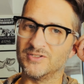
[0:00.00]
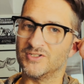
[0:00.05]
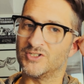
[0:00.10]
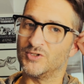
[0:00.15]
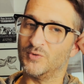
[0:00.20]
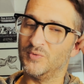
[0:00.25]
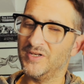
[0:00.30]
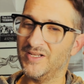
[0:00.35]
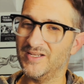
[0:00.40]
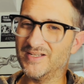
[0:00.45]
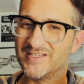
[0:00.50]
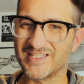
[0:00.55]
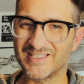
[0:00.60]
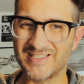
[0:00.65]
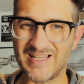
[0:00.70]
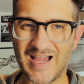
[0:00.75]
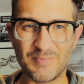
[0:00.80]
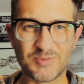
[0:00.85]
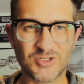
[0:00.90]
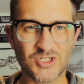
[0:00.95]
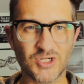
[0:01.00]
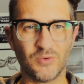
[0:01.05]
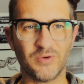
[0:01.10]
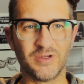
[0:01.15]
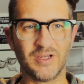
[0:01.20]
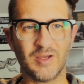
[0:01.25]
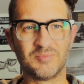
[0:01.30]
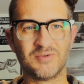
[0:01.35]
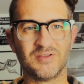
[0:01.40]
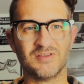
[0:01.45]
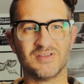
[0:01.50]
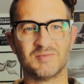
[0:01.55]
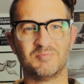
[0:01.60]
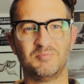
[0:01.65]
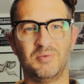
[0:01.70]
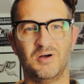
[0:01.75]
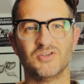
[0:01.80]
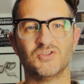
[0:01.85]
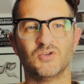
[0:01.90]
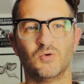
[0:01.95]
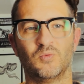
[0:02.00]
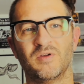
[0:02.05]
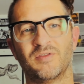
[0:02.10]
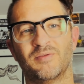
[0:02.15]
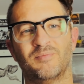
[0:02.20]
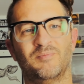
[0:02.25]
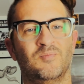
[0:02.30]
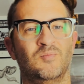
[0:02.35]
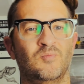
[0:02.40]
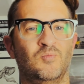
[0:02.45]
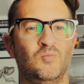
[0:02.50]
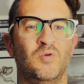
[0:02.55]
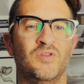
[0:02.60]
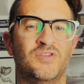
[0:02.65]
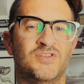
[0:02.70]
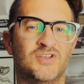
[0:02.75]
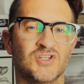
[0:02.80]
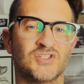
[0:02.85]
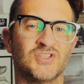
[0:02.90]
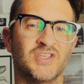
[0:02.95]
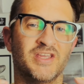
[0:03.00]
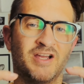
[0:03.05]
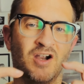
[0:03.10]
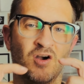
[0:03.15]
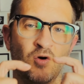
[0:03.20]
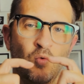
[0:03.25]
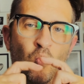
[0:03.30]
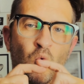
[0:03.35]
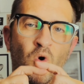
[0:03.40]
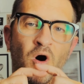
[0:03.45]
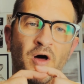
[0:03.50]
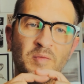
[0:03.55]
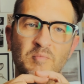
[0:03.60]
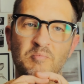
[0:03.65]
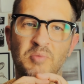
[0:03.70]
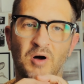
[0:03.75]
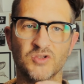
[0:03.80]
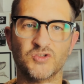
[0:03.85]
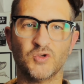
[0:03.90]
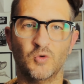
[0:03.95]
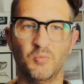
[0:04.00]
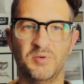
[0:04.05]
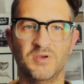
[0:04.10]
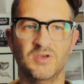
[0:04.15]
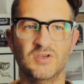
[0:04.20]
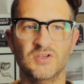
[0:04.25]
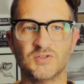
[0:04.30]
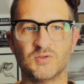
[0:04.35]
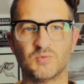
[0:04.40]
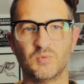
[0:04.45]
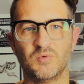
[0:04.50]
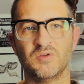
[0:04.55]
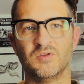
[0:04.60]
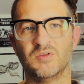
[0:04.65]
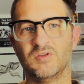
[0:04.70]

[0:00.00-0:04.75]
So we need to stop showing up to this puzzle with, with just like our one puzzle piece